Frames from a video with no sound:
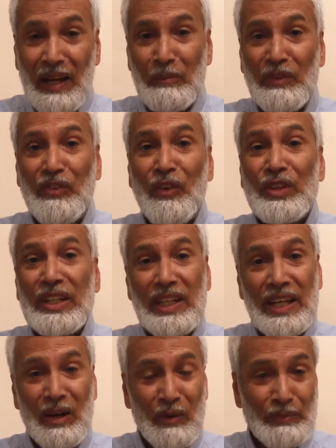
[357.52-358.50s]
before the
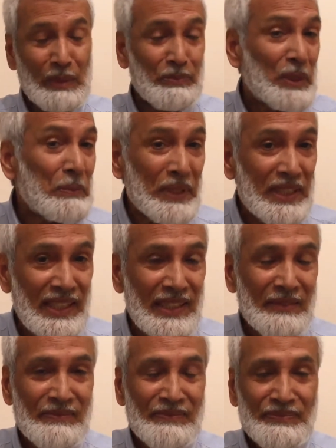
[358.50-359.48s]
day of the
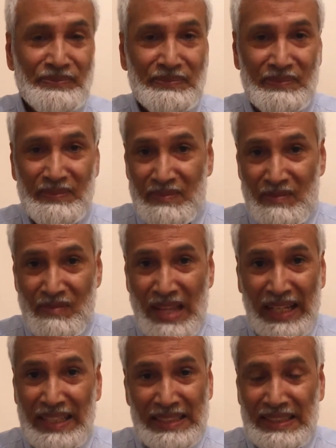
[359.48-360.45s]
puberty,
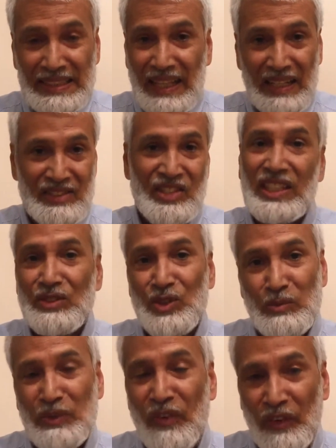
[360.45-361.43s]
their sins
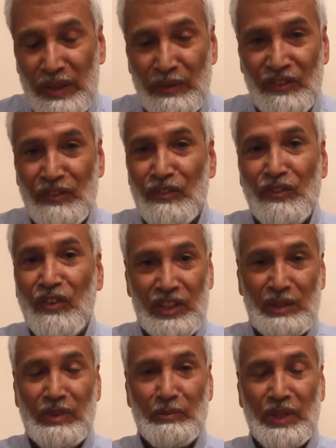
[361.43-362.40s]
will be
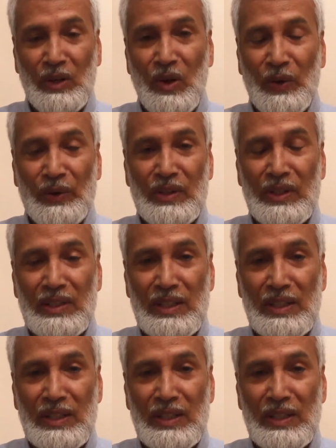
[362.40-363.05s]
forgiven by God.